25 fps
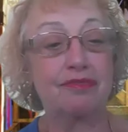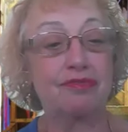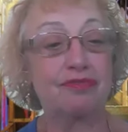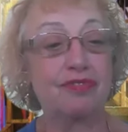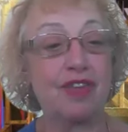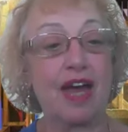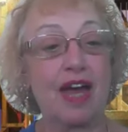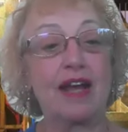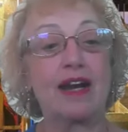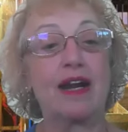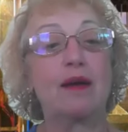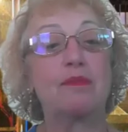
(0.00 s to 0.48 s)

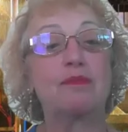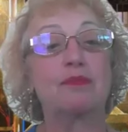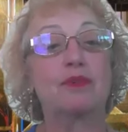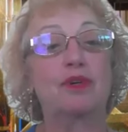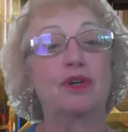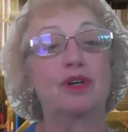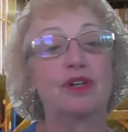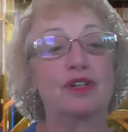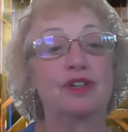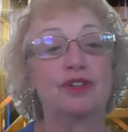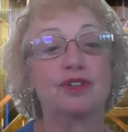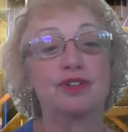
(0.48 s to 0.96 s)
that I'm
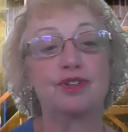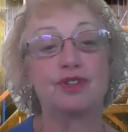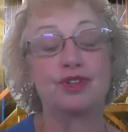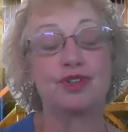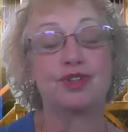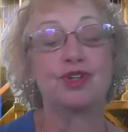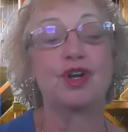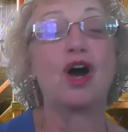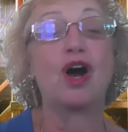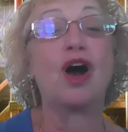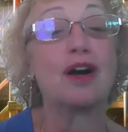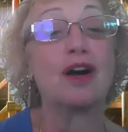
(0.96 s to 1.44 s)
going to
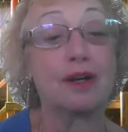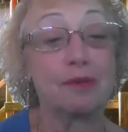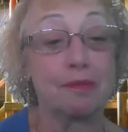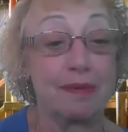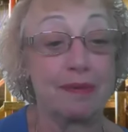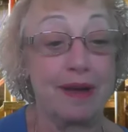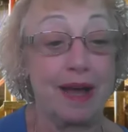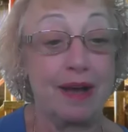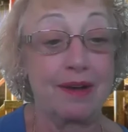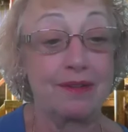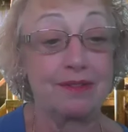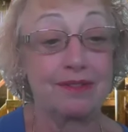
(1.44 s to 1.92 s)
talk
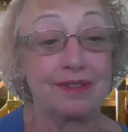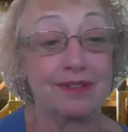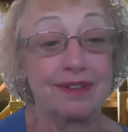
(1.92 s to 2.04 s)
about.